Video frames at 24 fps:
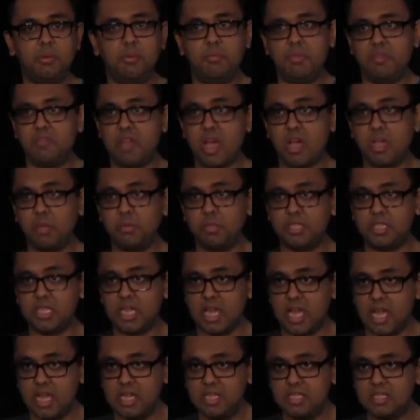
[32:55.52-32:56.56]
would be valuable
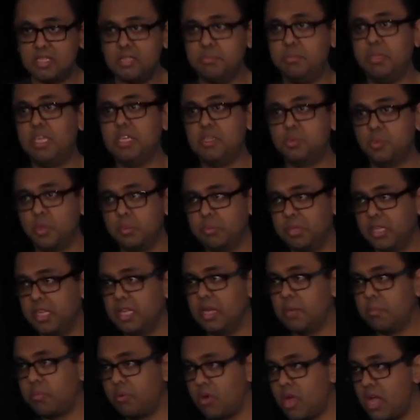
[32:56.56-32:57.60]
to us because we're
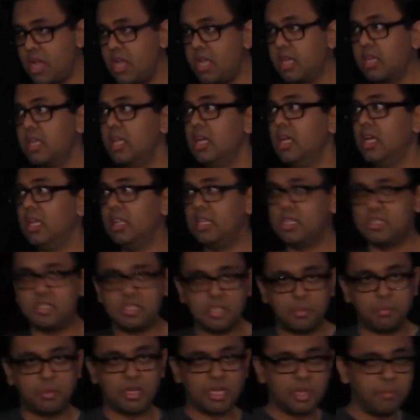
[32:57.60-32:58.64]
building a product that's
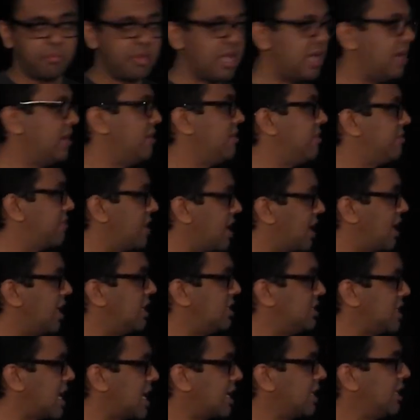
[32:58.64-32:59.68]
somewhat competitive, if not
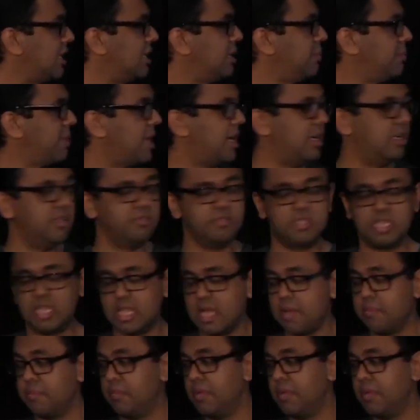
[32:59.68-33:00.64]
exactly competitive to them.